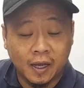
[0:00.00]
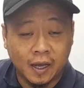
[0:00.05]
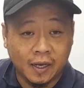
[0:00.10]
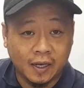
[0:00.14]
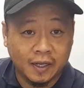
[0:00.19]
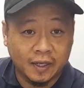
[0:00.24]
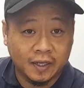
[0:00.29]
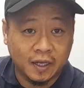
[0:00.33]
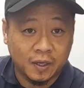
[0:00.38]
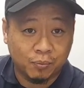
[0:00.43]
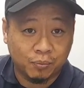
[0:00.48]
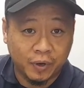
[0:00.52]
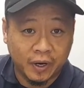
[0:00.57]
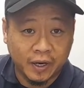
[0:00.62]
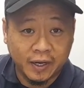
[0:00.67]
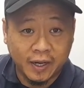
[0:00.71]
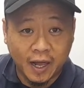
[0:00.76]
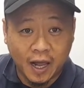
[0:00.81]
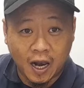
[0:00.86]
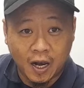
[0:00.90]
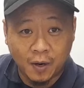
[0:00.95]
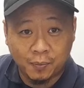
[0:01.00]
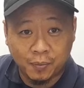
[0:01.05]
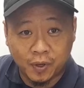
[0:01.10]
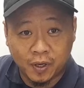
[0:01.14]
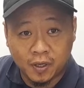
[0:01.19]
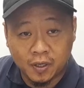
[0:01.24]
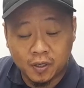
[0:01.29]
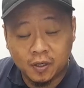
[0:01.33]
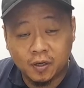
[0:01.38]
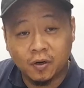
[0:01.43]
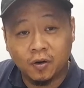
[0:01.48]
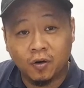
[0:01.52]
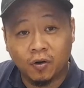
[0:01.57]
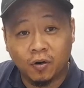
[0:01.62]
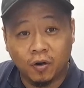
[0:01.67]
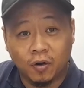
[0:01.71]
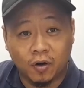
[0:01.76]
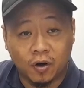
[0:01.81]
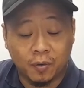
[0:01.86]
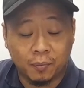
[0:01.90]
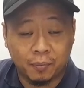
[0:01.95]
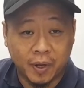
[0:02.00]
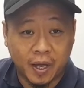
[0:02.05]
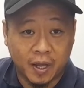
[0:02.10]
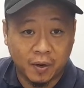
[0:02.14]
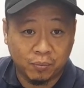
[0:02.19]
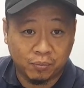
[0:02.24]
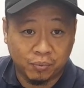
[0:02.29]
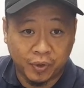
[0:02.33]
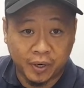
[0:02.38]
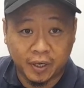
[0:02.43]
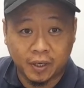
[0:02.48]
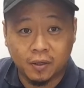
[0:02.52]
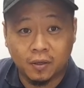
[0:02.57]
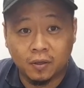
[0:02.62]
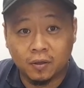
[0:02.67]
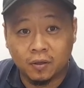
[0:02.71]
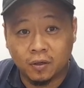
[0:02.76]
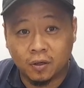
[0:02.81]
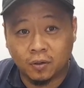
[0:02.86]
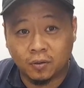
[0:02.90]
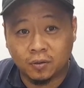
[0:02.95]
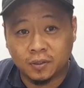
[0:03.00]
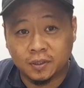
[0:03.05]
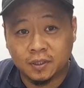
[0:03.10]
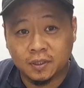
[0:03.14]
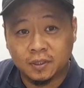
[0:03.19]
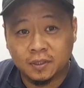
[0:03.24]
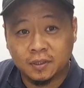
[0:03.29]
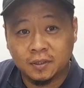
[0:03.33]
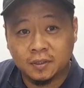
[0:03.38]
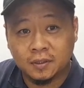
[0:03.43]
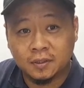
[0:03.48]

a leaky brake caliper or a bad brake hose.